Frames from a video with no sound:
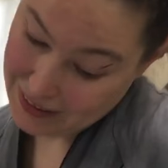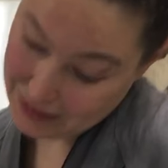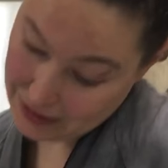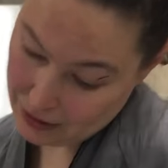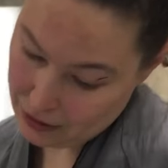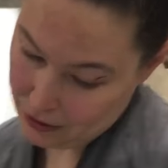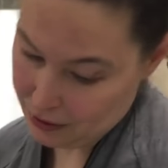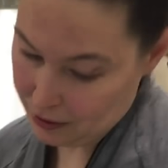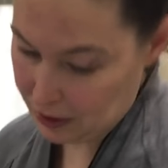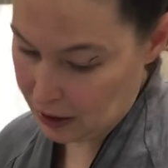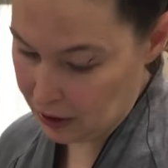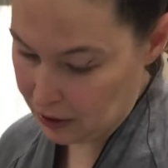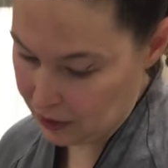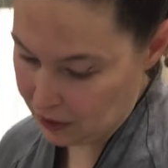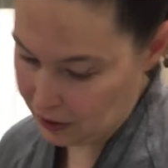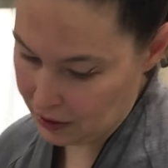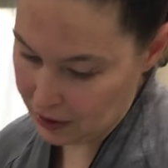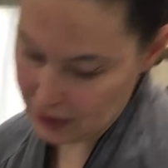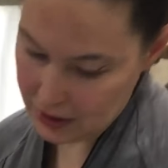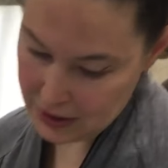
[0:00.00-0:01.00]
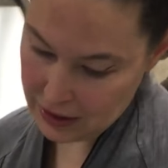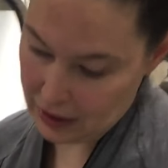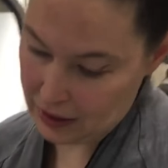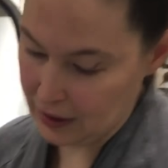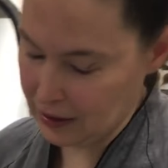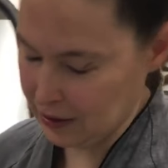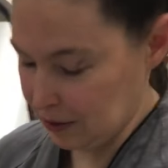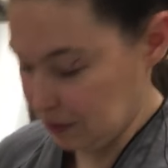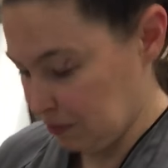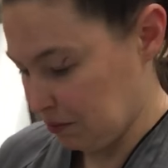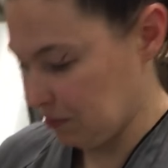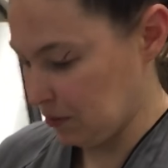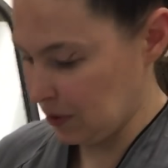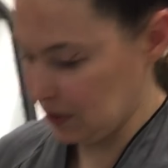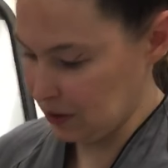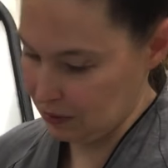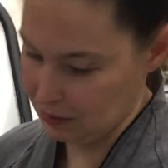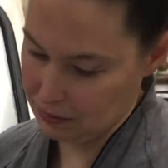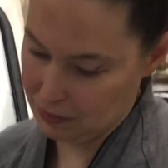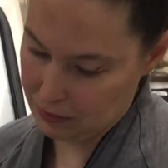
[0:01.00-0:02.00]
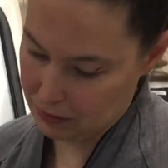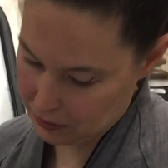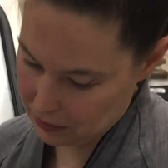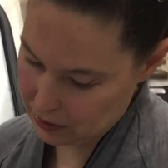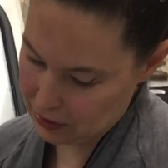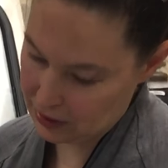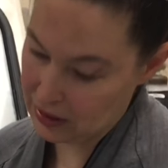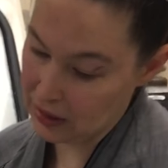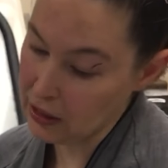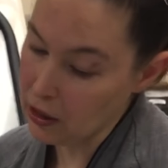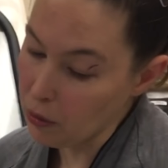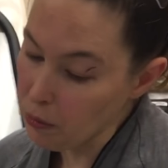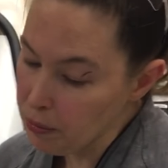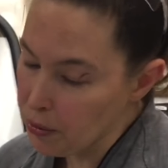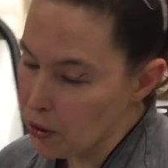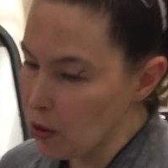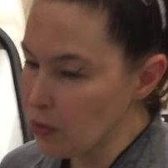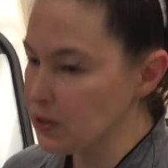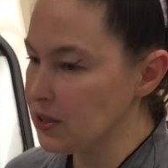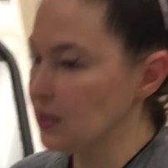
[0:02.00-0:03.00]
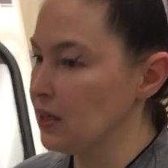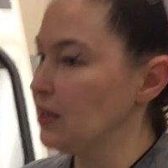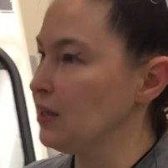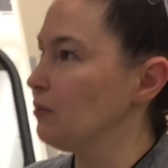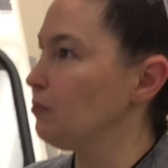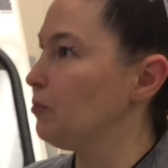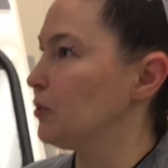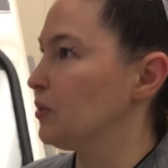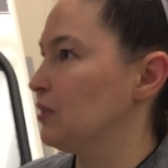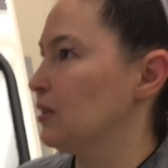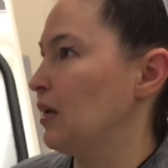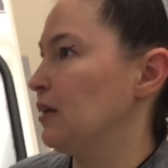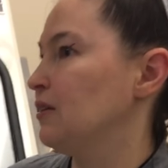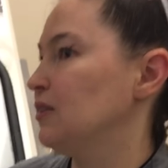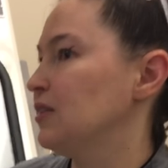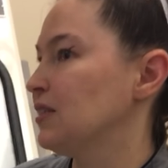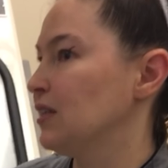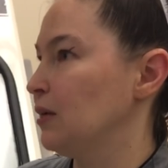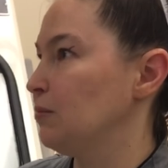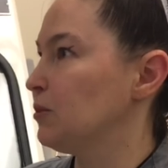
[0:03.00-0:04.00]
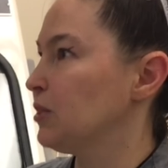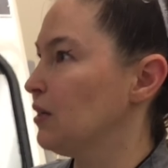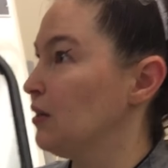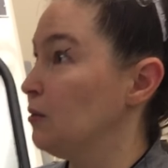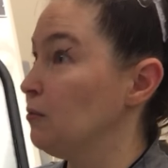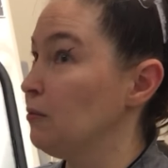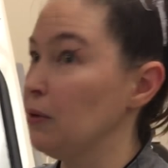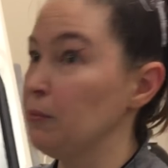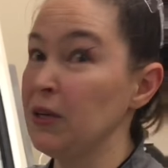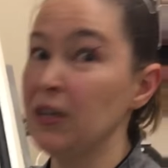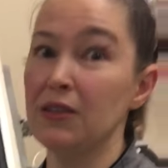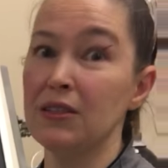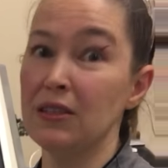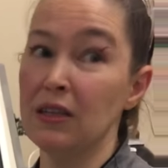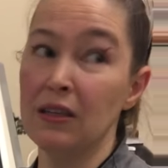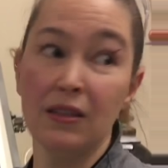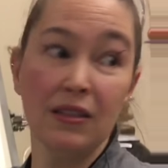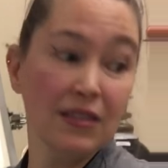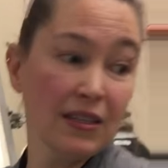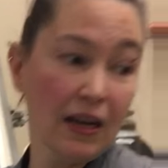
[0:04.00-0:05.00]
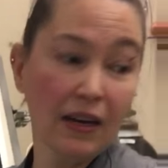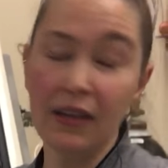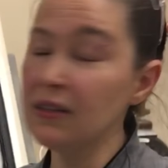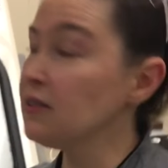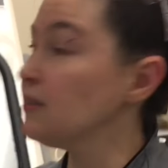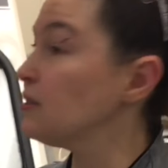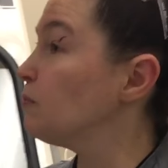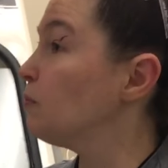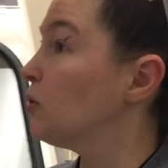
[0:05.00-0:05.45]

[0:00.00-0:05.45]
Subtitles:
So I think it's like decomposing, but at the same time, because in science,